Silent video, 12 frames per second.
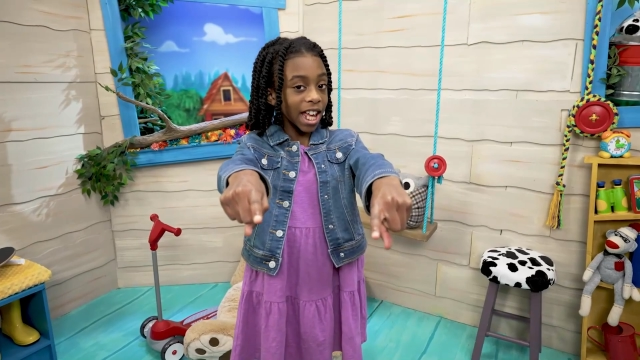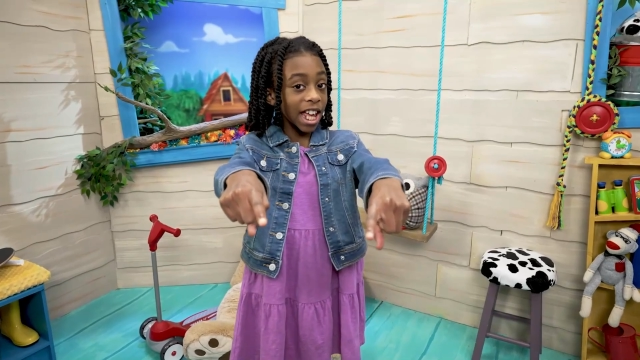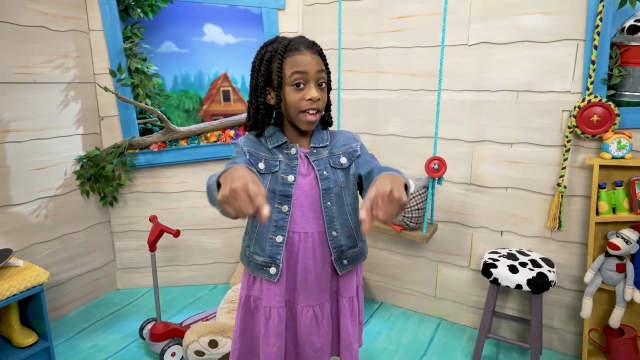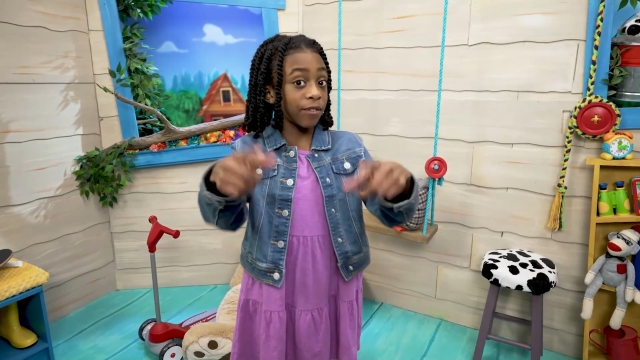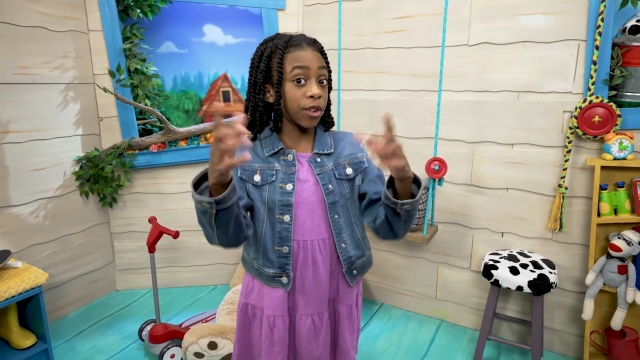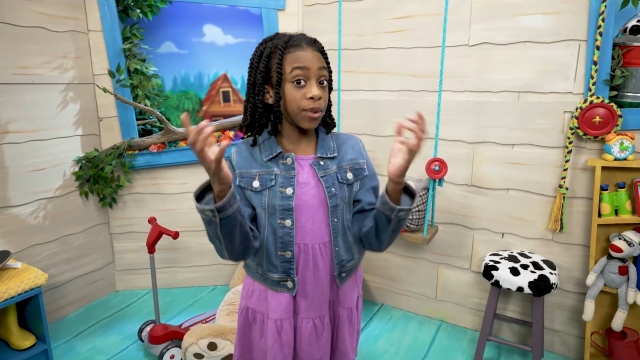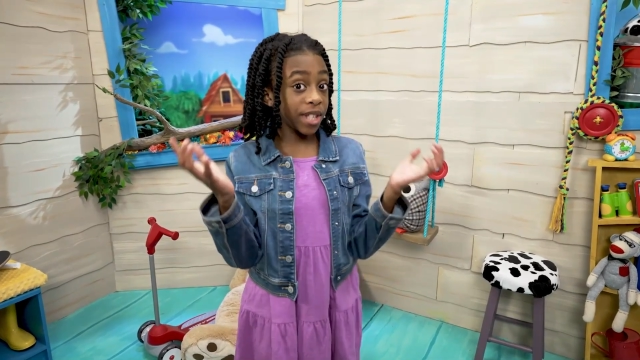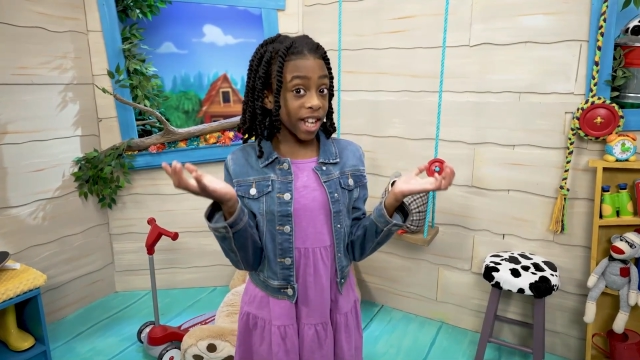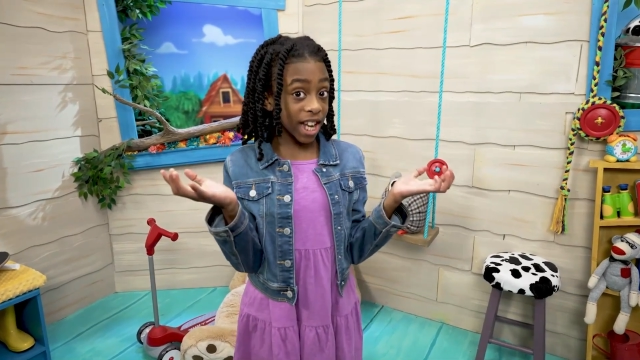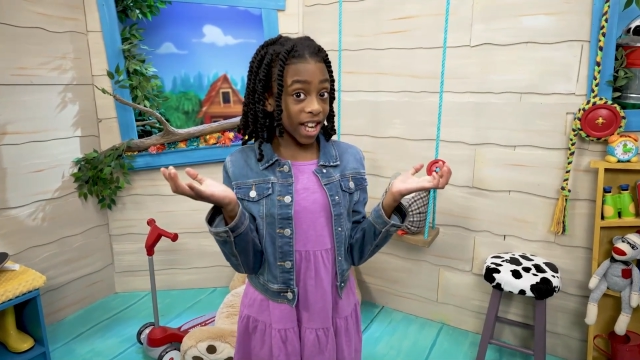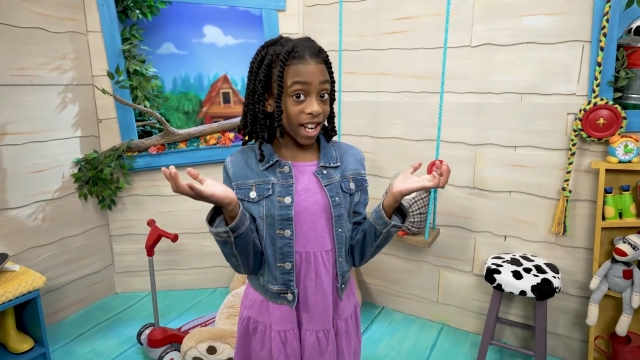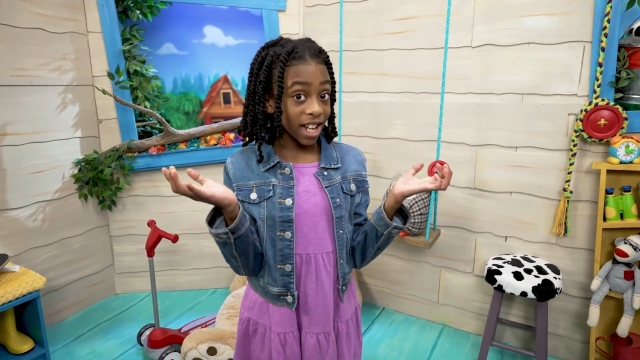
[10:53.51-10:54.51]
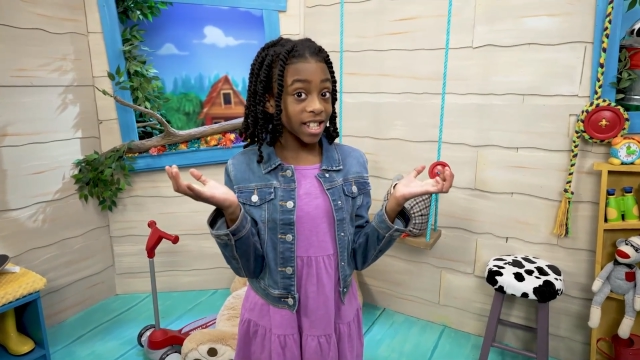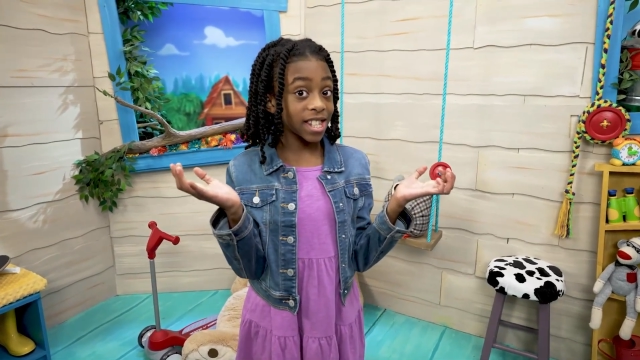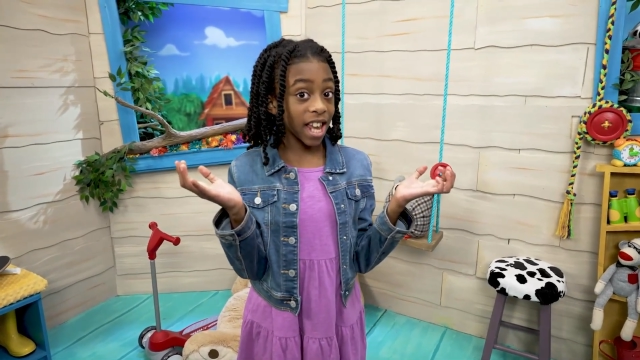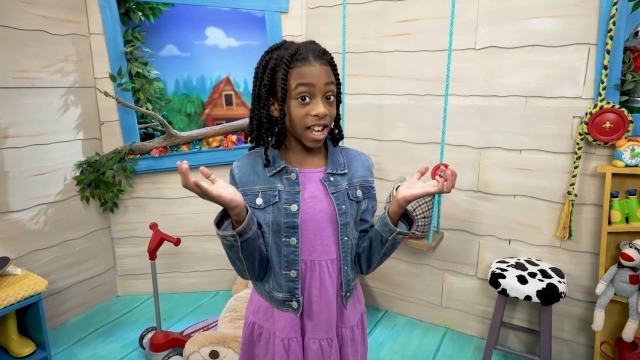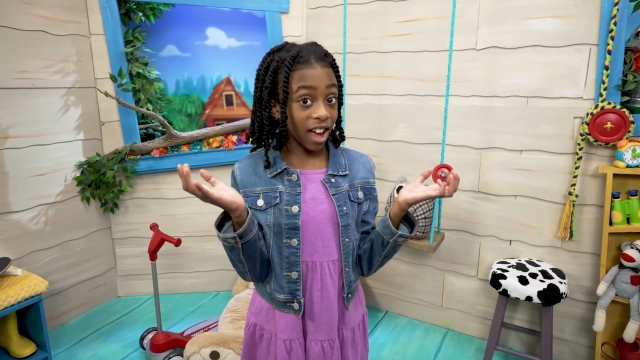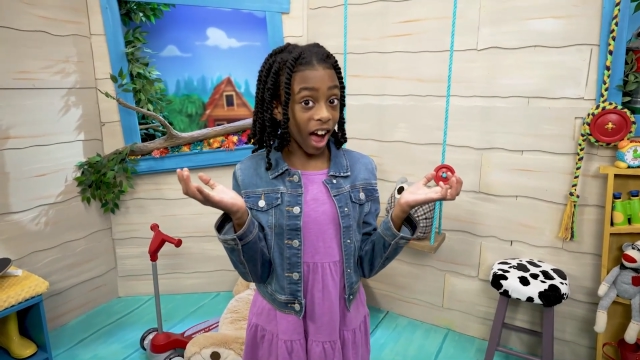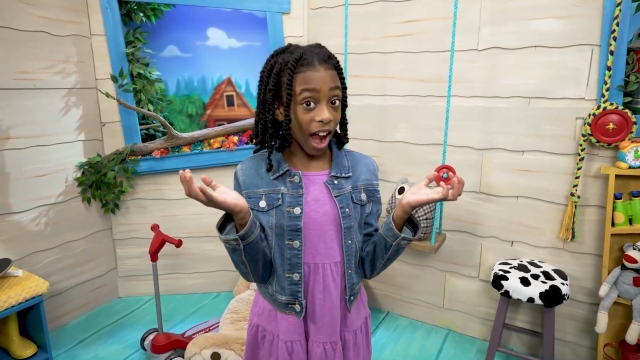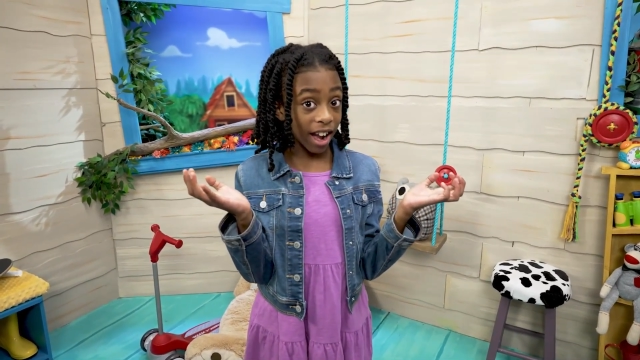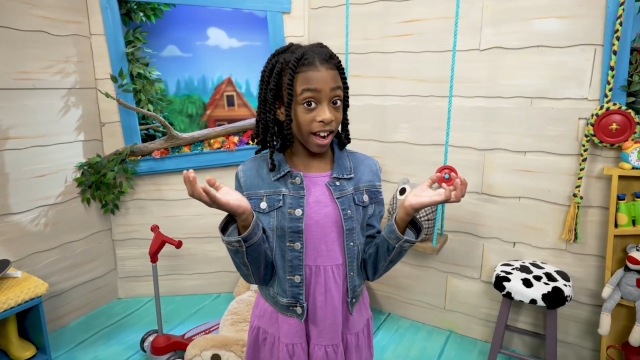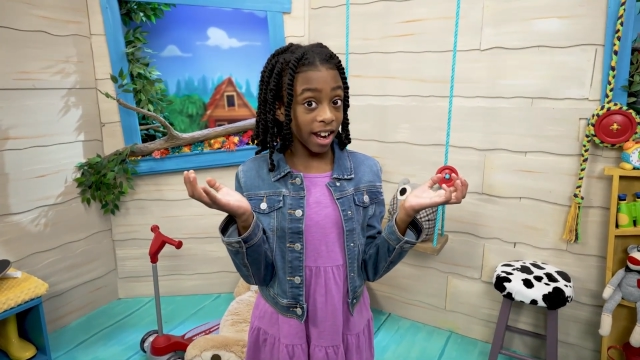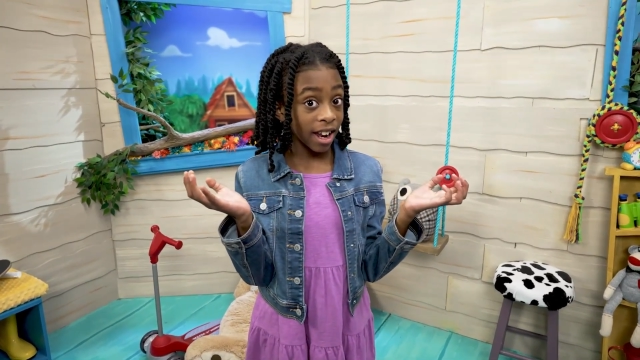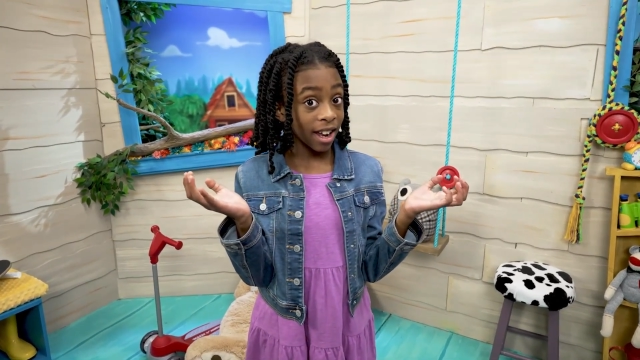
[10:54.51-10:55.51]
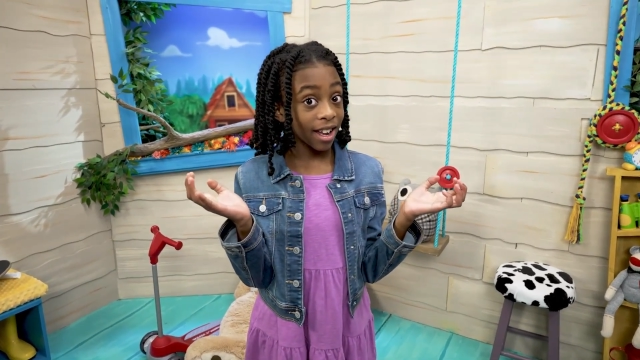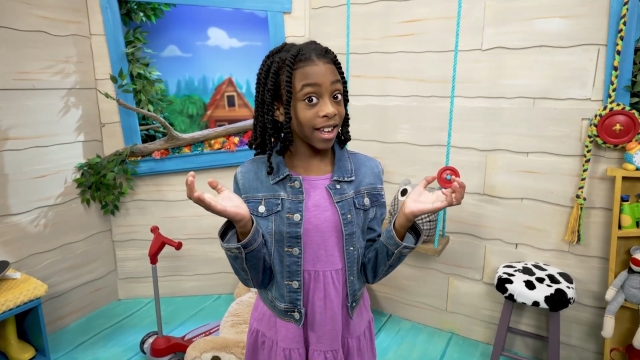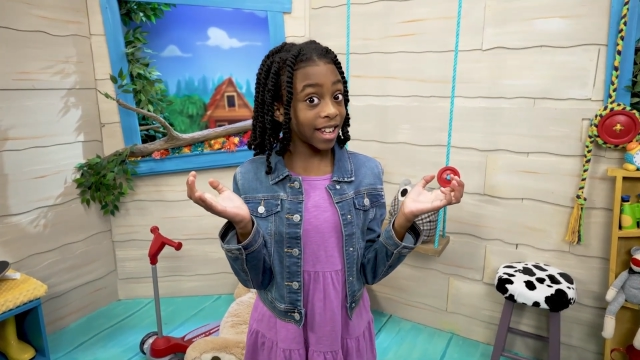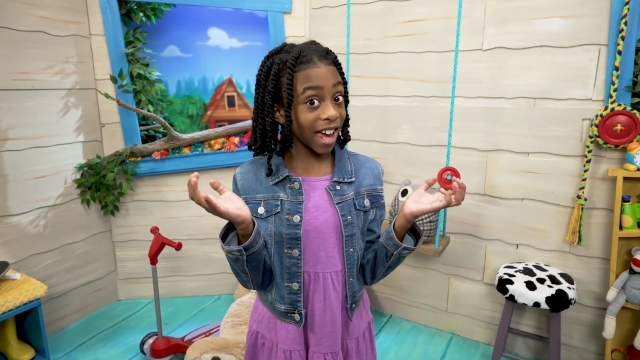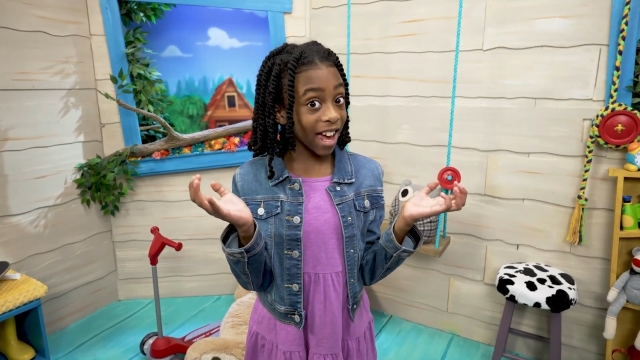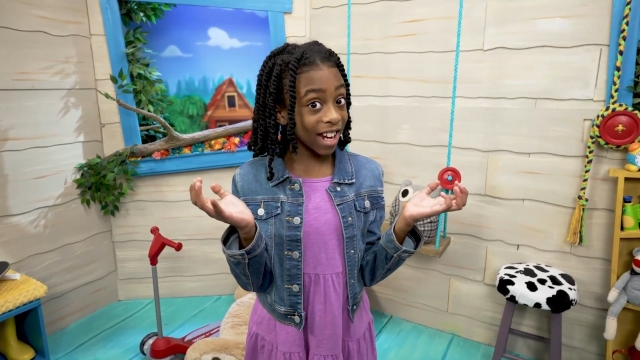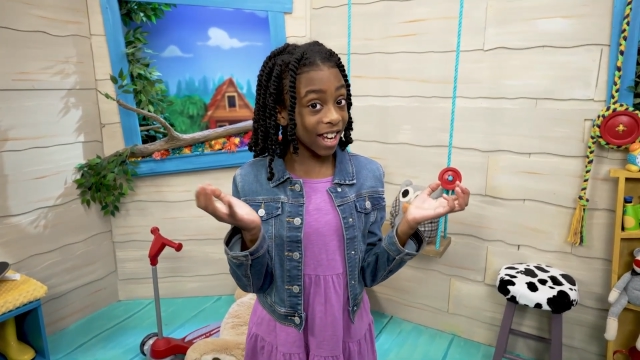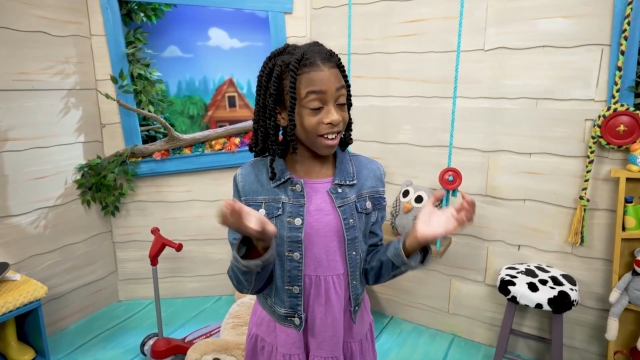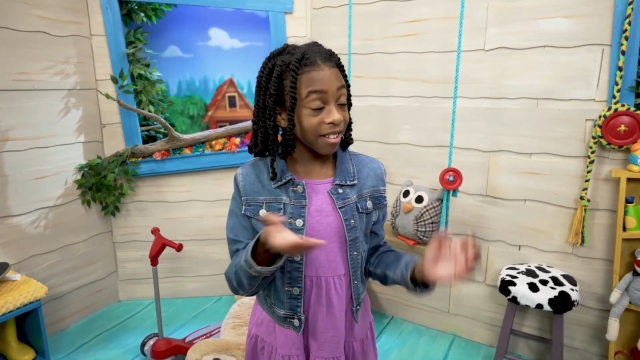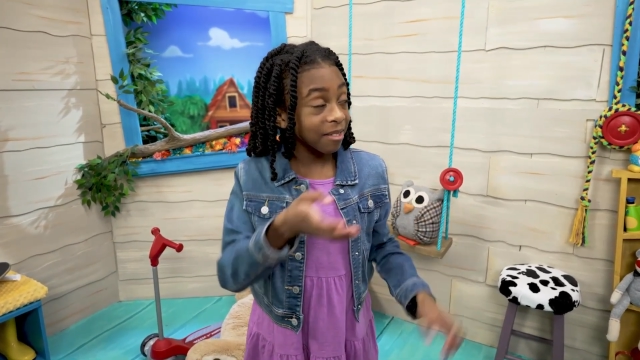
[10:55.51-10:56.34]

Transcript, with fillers: If you did, say got it. Get it?